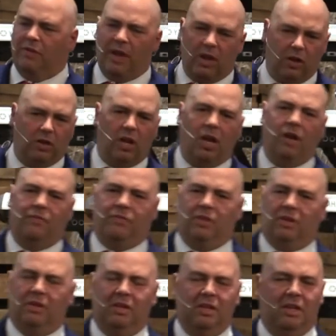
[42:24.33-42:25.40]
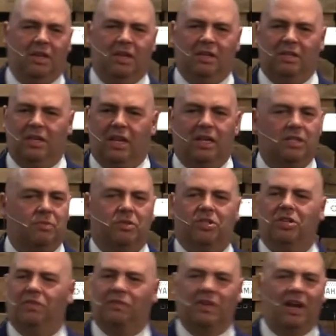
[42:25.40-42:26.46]
held off the
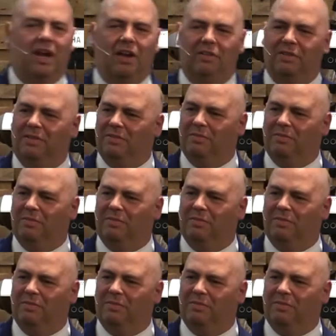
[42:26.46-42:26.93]
intimacy of God